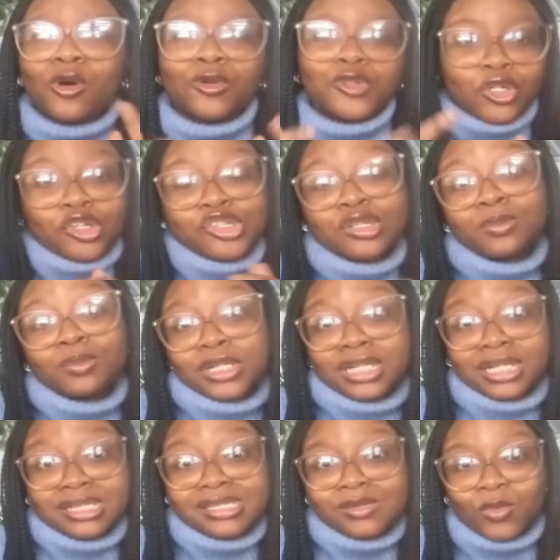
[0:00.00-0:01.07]
dodge the
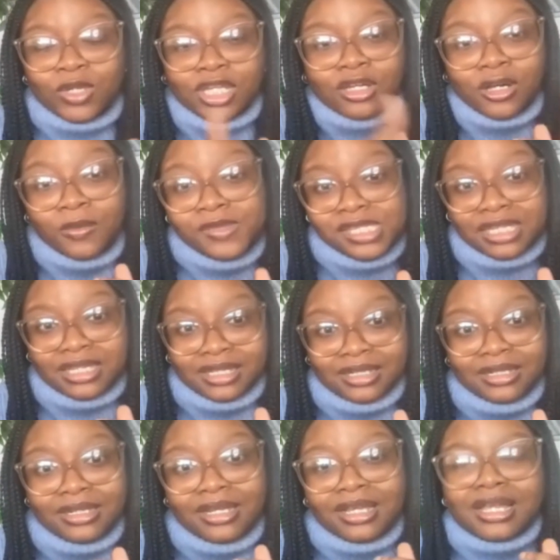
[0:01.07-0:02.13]
bullets when it comes
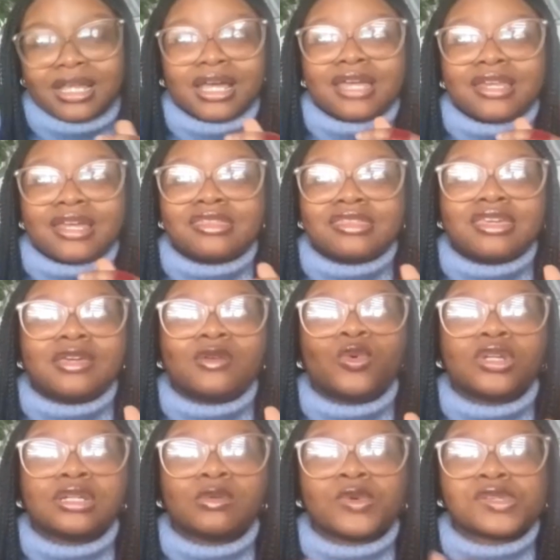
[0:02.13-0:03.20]
again. And I think
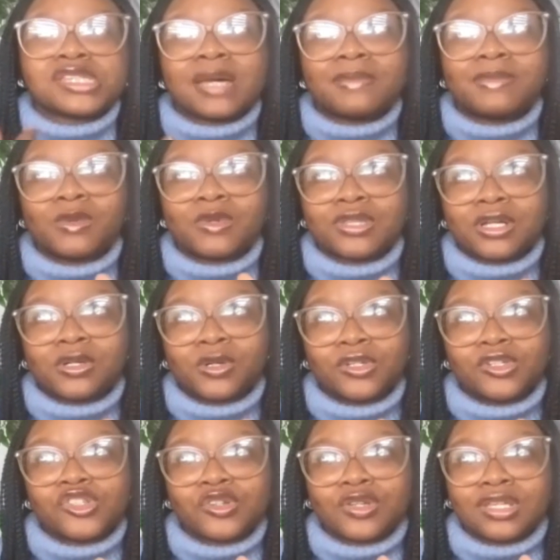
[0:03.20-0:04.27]
what's happening with our
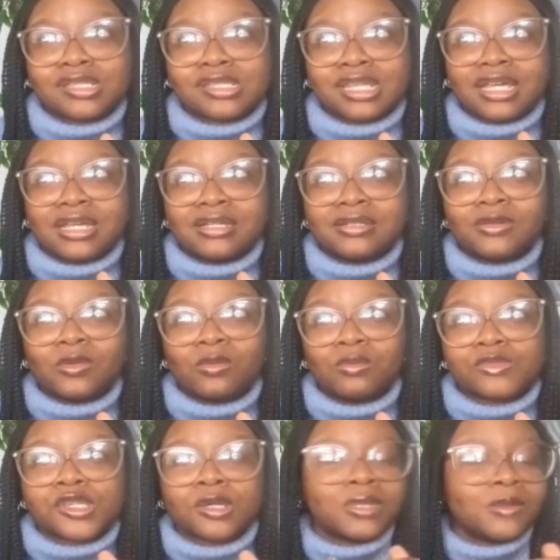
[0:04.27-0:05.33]
country is that
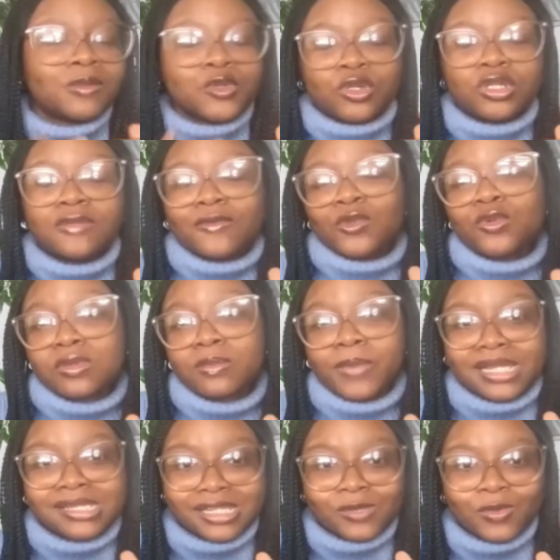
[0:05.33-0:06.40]
some people don't even know the
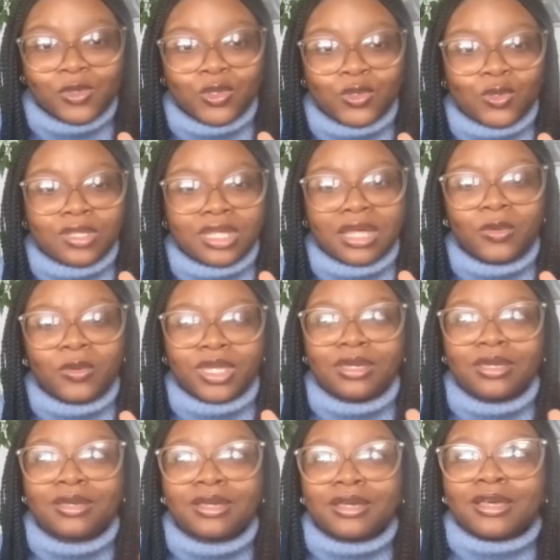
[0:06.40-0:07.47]
patterns. We don't know that,
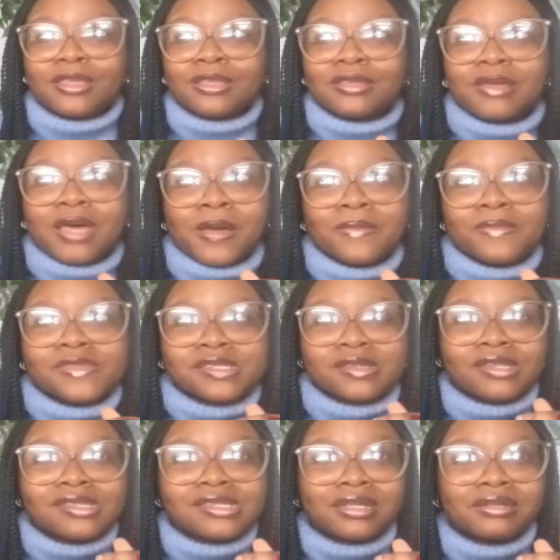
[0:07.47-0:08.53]
okay,
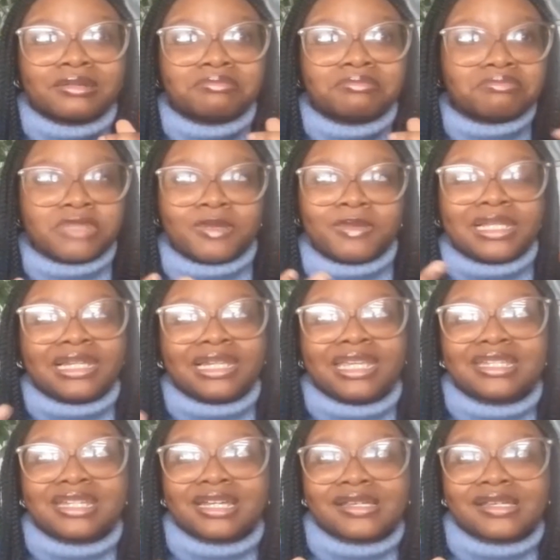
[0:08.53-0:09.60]
certain maybe
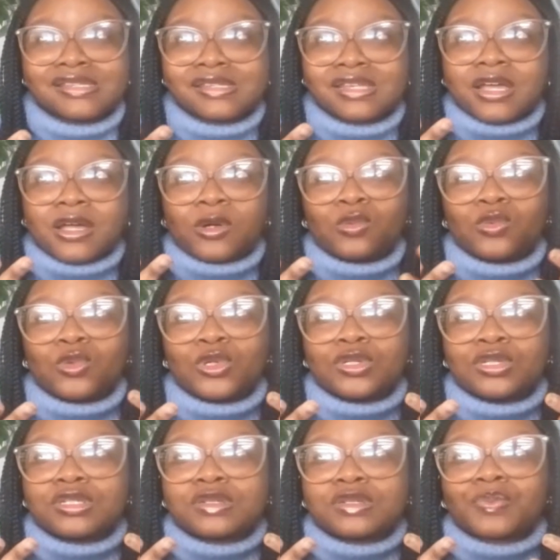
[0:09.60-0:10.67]
leaders
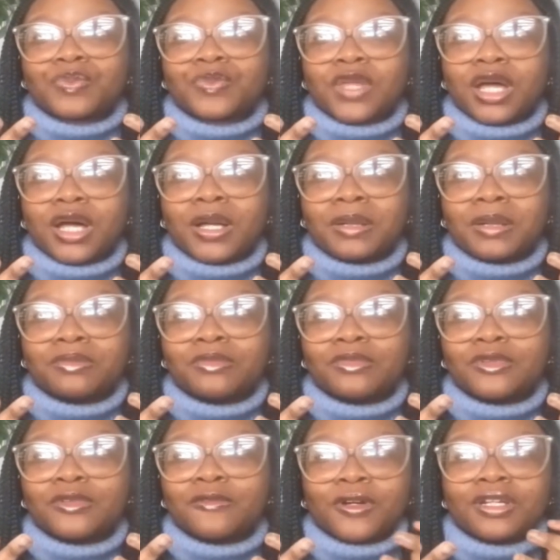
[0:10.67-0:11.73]
would,
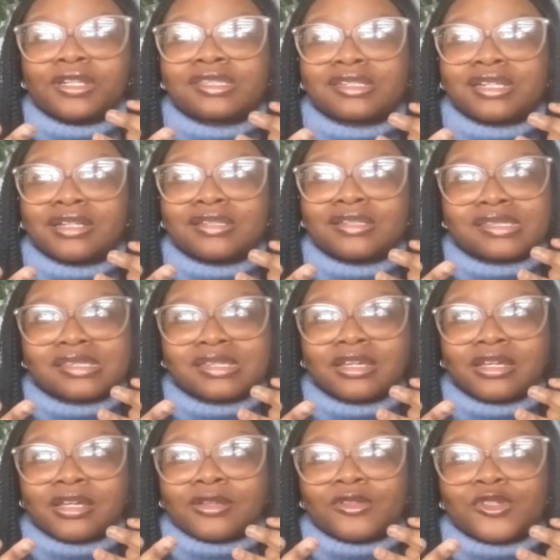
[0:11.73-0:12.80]
for instance,
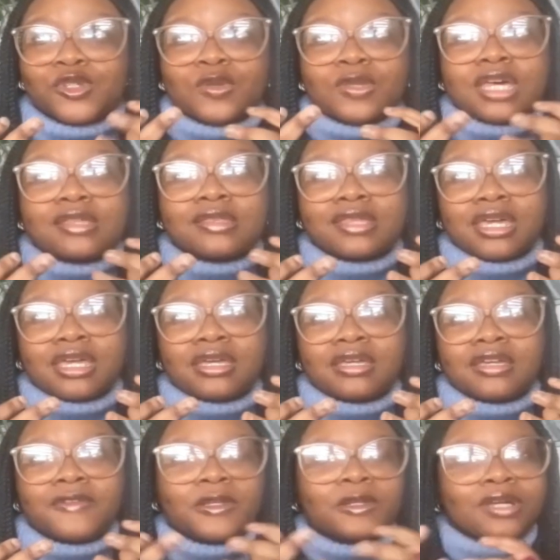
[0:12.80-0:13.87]
so that
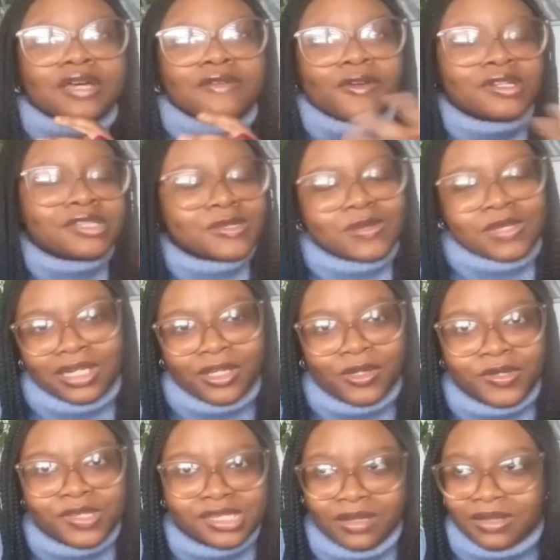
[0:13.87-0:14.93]
if you look at, for instance, the
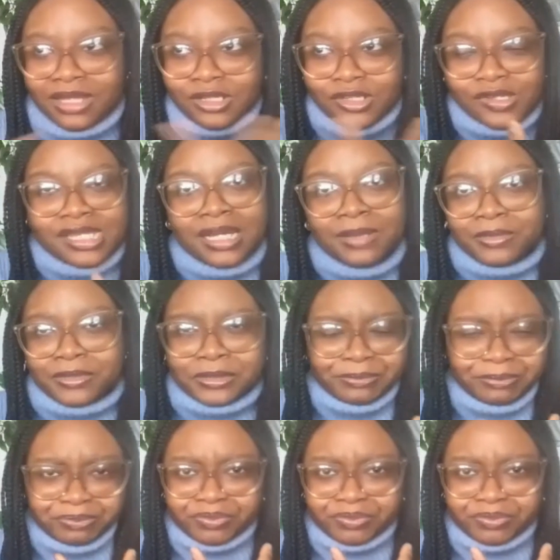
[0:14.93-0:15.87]
Lagos state that just happened,